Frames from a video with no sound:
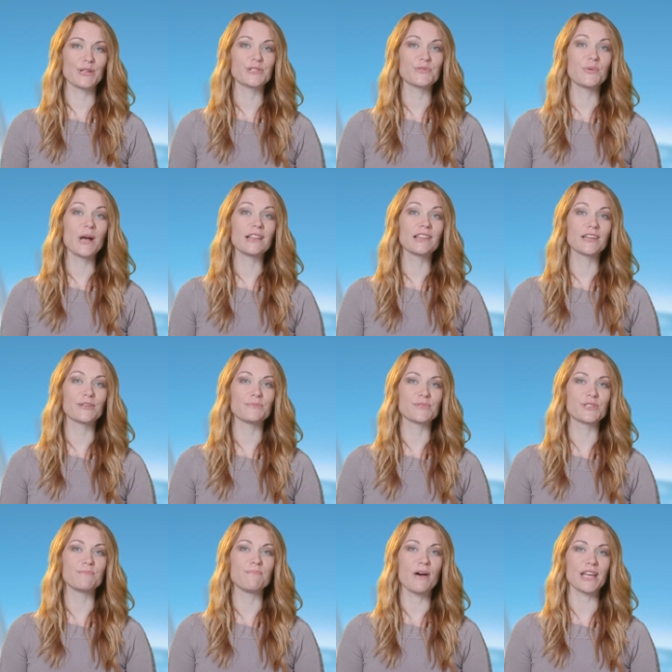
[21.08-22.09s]
and
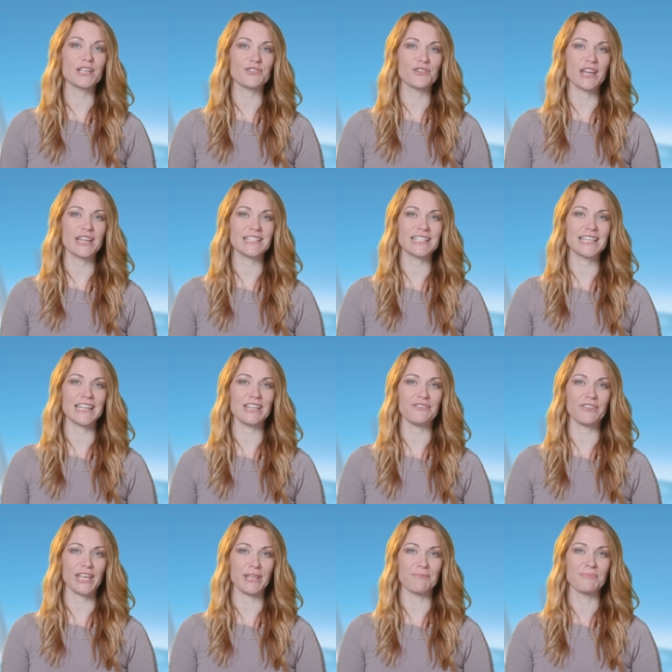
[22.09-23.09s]
welcome to My Trade
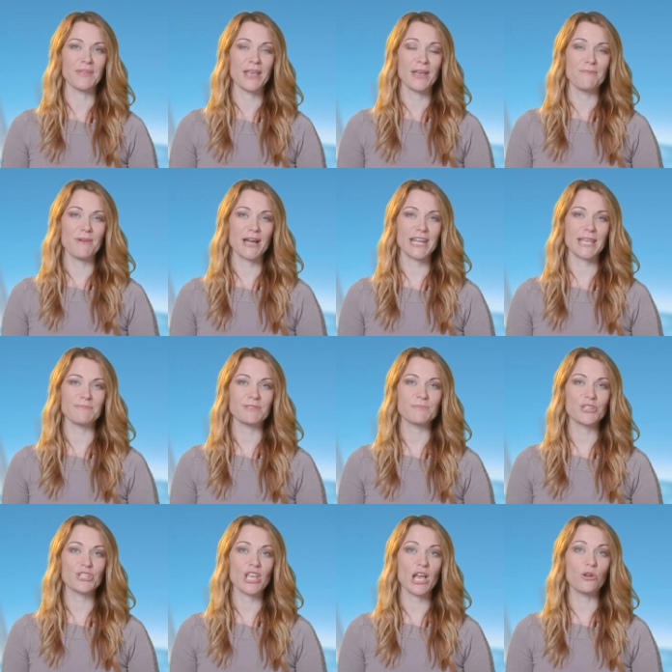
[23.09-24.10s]
TV. My name's
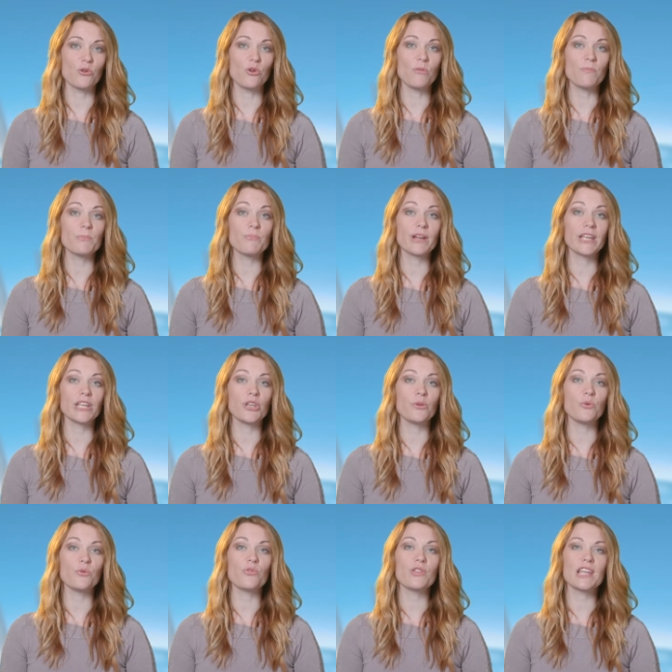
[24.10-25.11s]
Michelle Orp, bringing
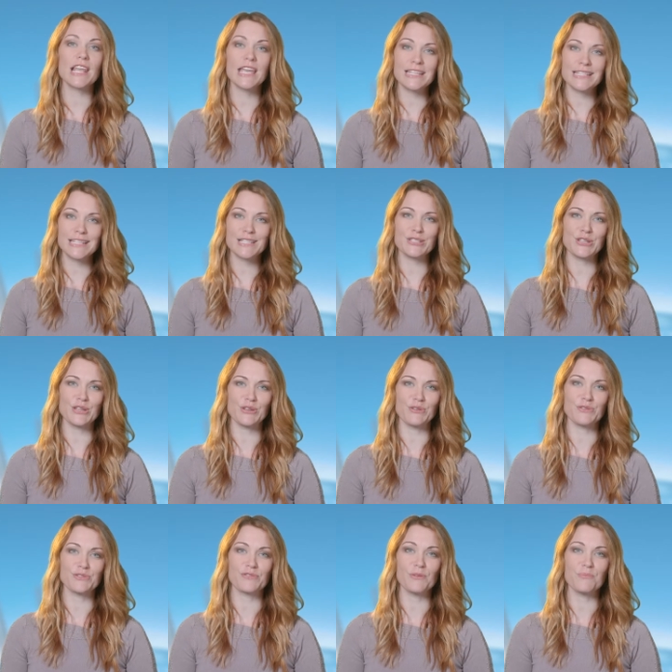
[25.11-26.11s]
you all the latest
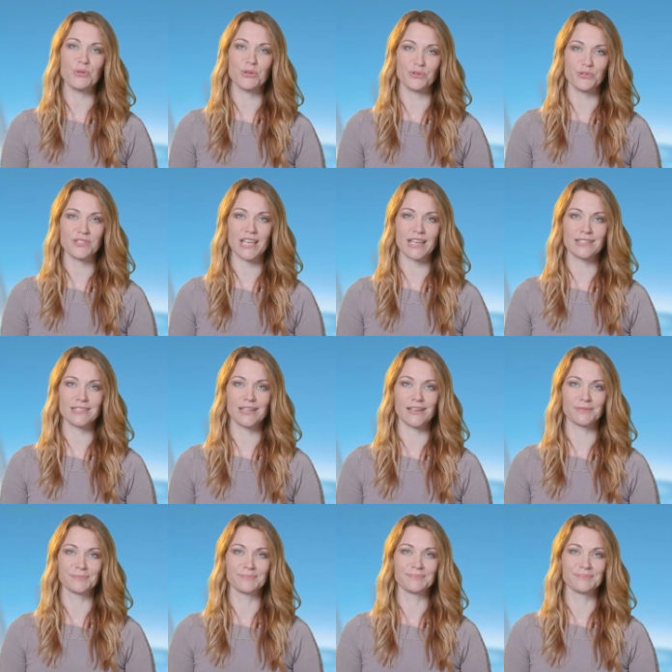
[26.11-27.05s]
news from your sector.